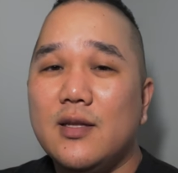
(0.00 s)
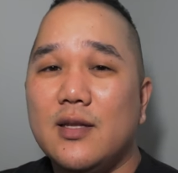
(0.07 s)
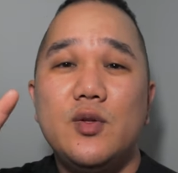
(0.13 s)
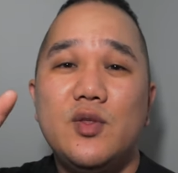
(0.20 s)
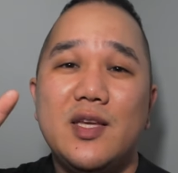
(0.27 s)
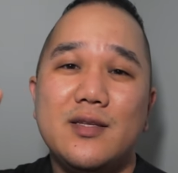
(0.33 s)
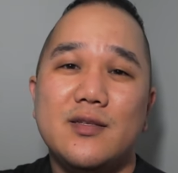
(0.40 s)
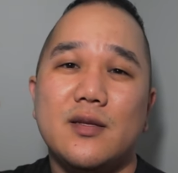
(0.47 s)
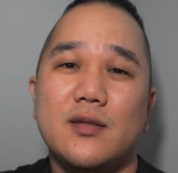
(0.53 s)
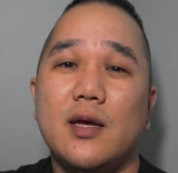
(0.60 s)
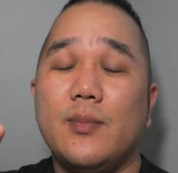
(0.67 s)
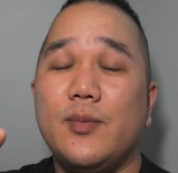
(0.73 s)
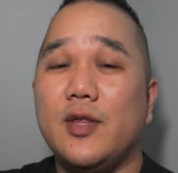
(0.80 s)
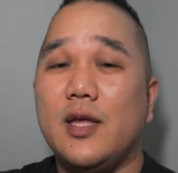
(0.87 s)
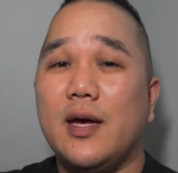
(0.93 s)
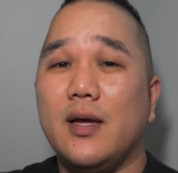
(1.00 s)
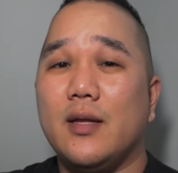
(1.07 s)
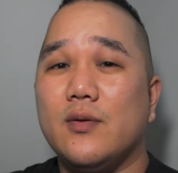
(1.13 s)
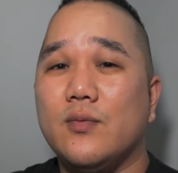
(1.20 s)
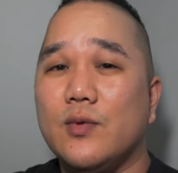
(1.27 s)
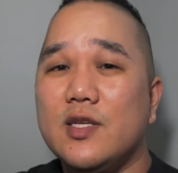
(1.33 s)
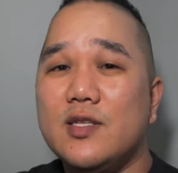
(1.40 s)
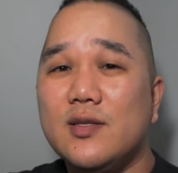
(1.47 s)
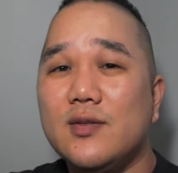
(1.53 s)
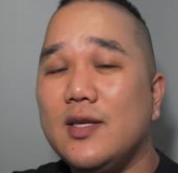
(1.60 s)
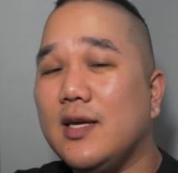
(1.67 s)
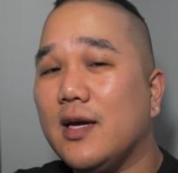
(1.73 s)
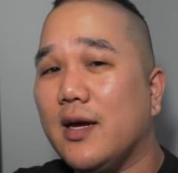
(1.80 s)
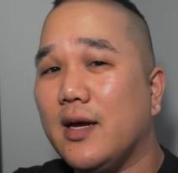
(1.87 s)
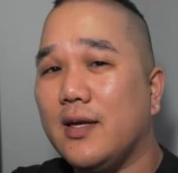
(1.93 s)
Two things on top of that.
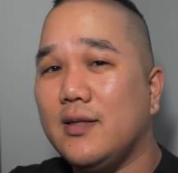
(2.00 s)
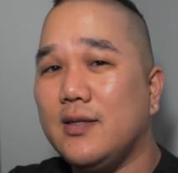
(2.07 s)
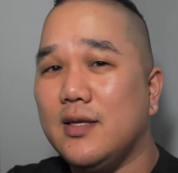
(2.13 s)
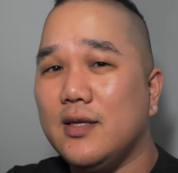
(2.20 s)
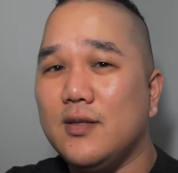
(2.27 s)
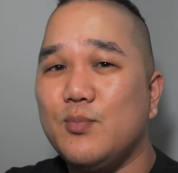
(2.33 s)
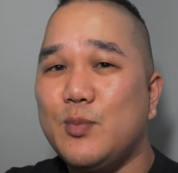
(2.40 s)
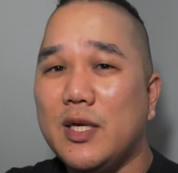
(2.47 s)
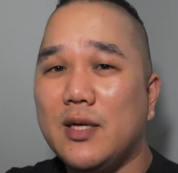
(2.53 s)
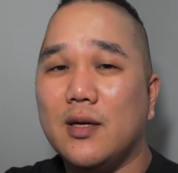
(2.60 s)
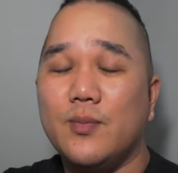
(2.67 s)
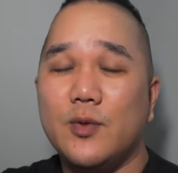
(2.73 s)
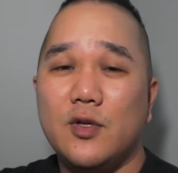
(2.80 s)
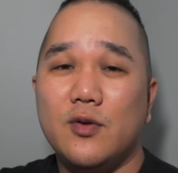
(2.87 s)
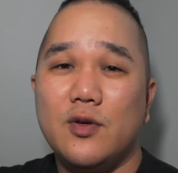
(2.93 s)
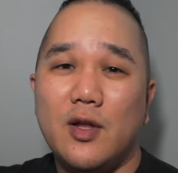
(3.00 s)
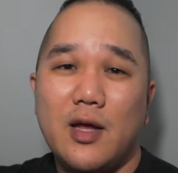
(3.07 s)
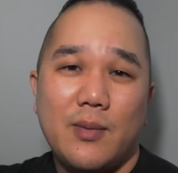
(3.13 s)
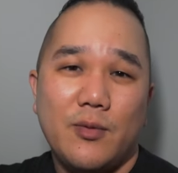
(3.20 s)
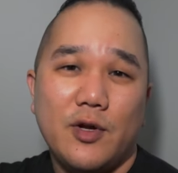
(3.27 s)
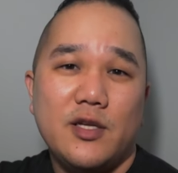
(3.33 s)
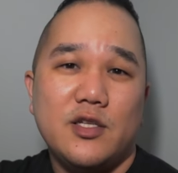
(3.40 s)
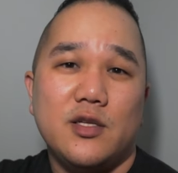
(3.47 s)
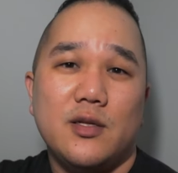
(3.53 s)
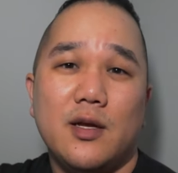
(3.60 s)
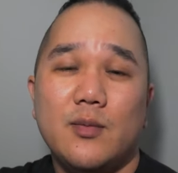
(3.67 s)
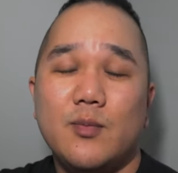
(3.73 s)
Recently, I did pick up a new collaboration.